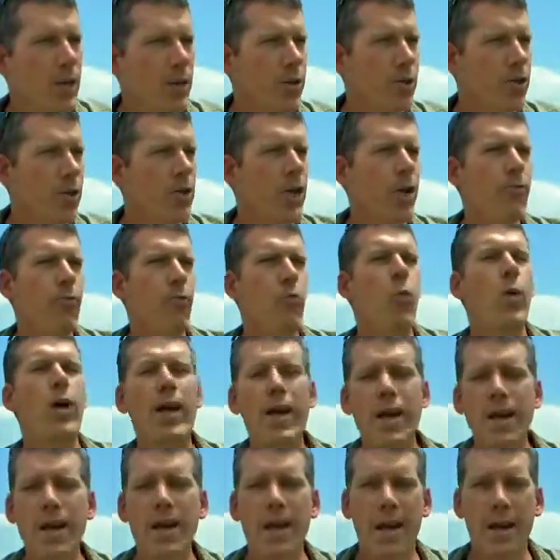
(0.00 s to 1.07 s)
There's enough
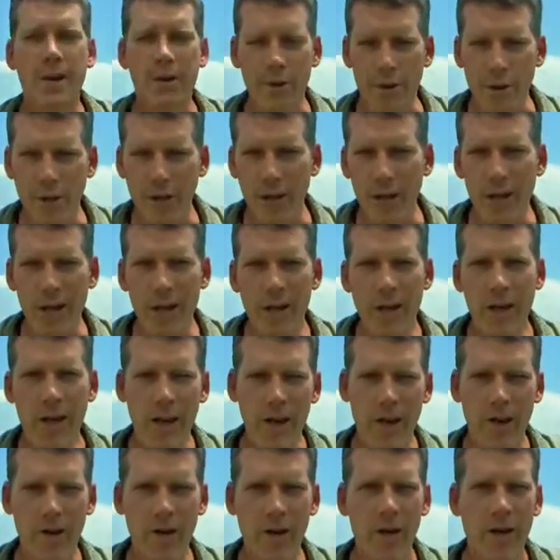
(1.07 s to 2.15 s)
wind energy
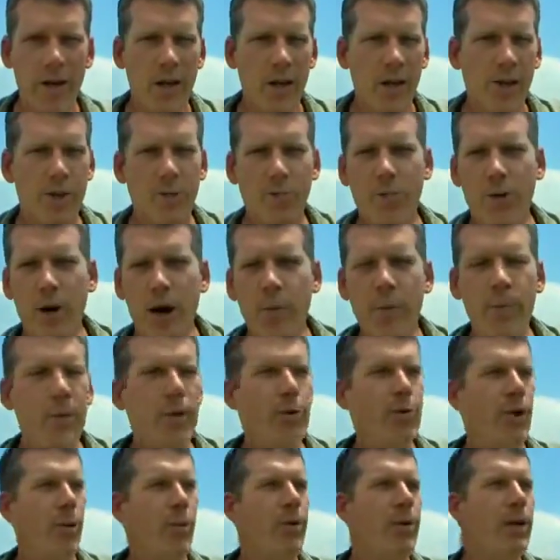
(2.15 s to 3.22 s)
here to
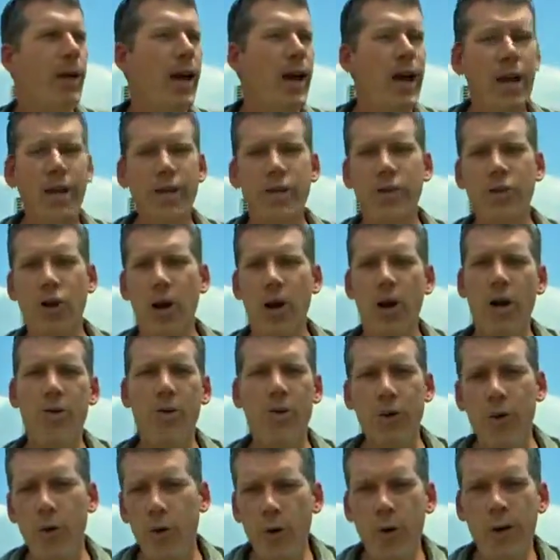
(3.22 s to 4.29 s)
probably replace all
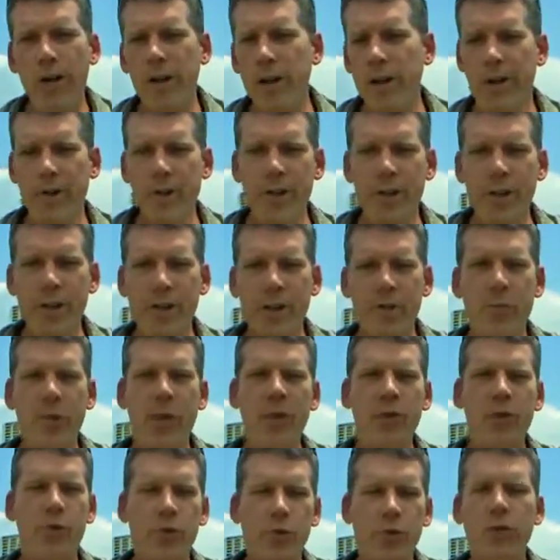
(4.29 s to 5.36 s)
the oil energy that's
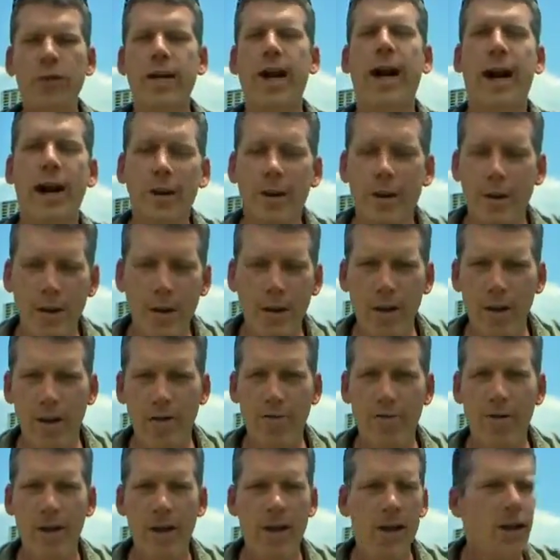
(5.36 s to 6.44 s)
being drilled out of the
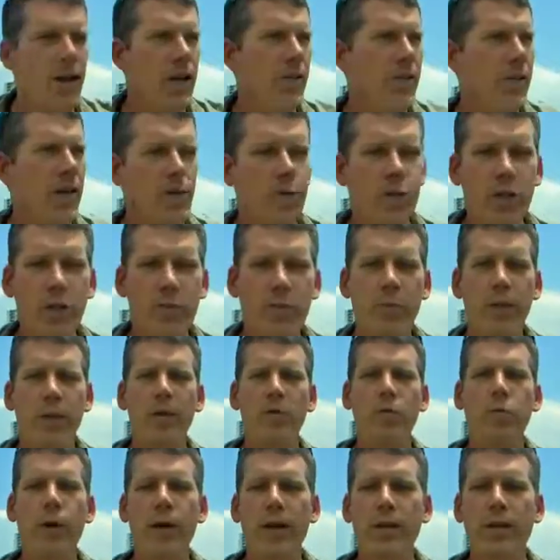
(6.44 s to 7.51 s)
Gulf if they would just
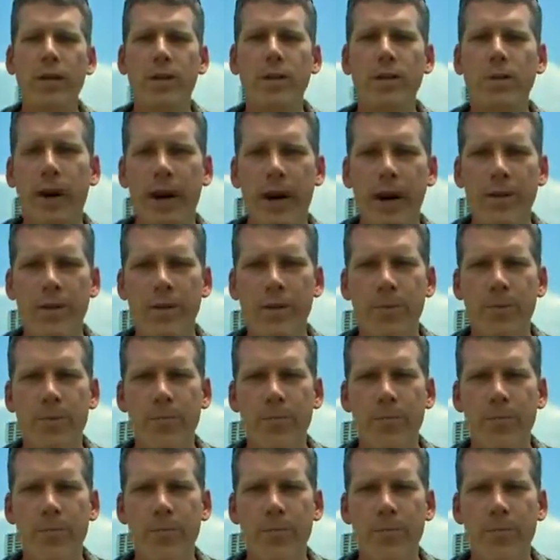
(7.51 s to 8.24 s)
build wind turbines.